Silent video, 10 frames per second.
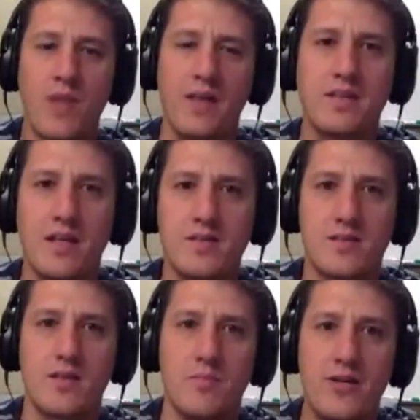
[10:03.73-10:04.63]
I think that's
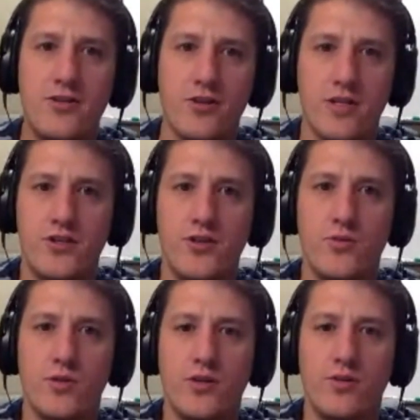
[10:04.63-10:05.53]
the major issue
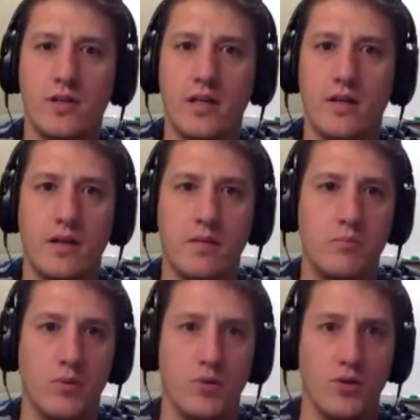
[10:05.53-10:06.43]
when you look at like
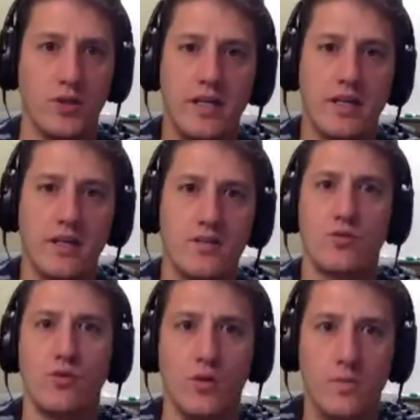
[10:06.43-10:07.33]
bullying in
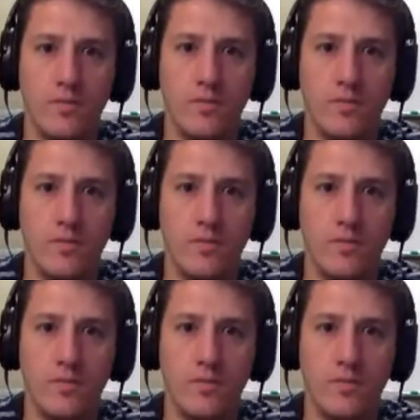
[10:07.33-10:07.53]
school.